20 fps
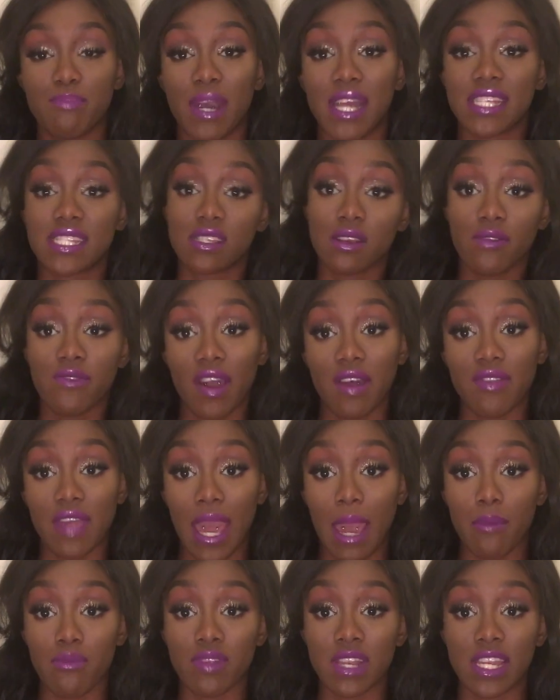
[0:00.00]
but I still found
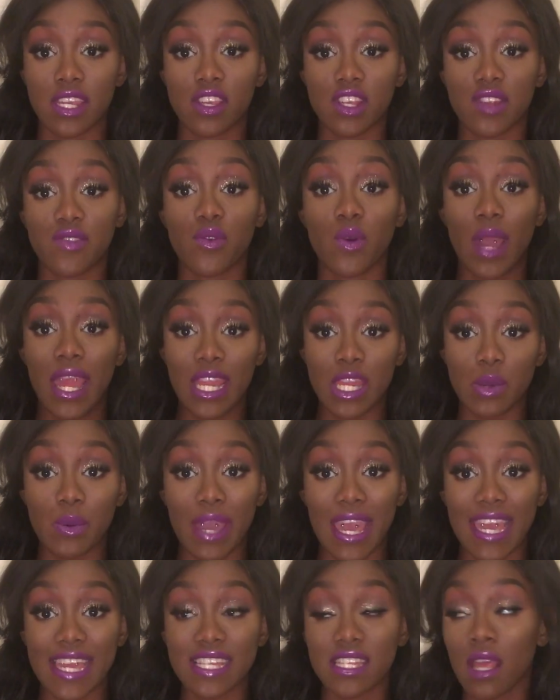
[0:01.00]
the app really useful
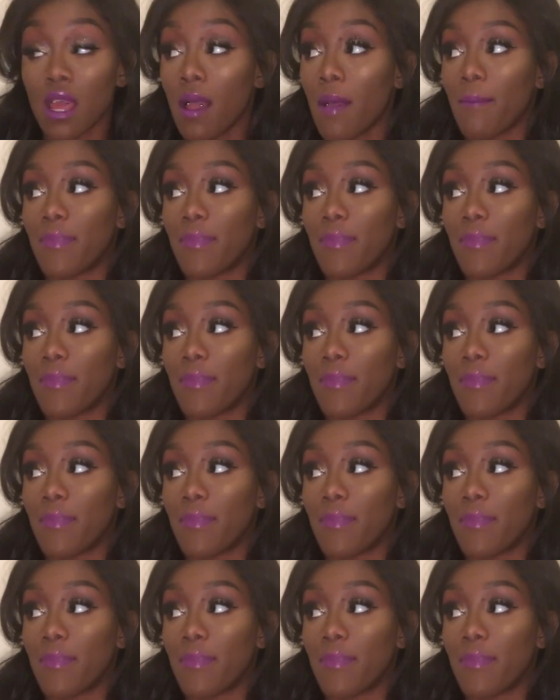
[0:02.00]
anyways,